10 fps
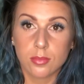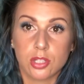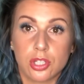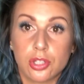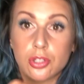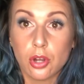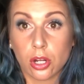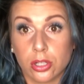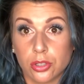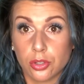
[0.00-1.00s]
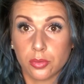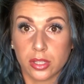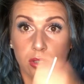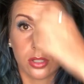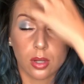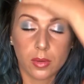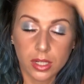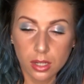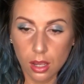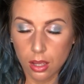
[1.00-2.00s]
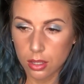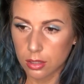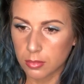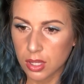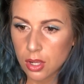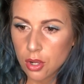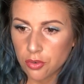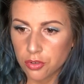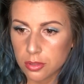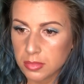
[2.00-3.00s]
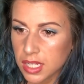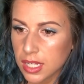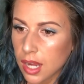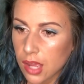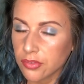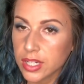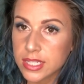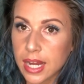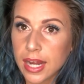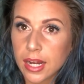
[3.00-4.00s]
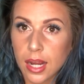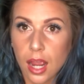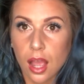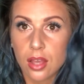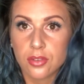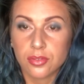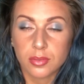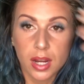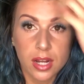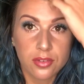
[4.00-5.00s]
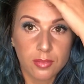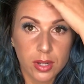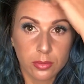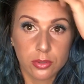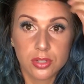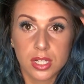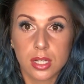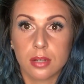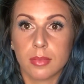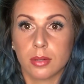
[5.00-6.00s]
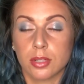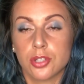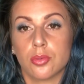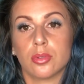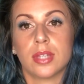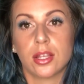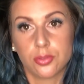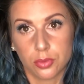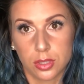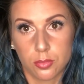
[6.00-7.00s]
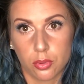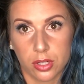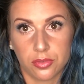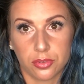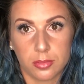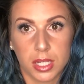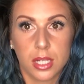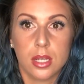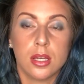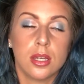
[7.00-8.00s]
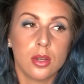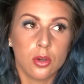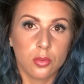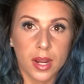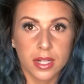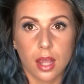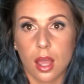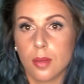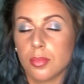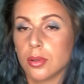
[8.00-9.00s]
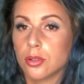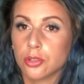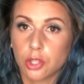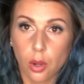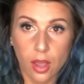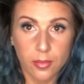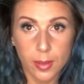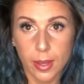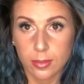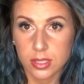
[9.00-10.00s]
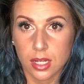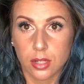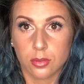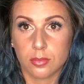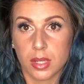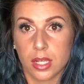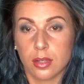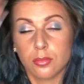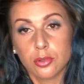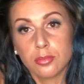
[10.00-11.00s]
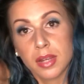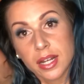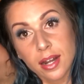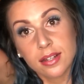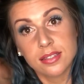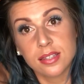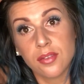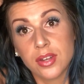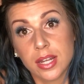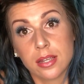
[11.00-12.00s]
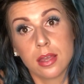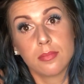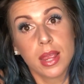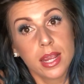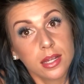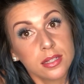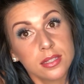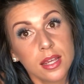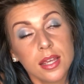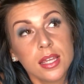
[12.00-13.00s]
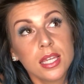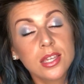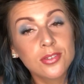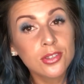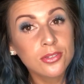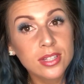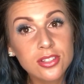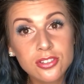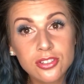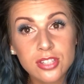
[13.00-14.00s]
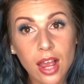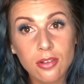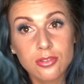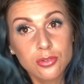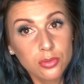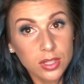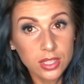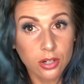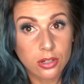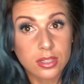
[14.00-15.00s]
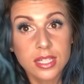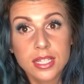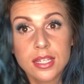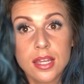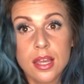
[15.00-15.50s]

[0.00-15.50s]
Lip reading: start the wheels going. For me, every day I have kind of my routine and my ritual, and that's really important for me. Wake up, go have my Bible study with my roommate at 7 a.m. And even though that sounds really early,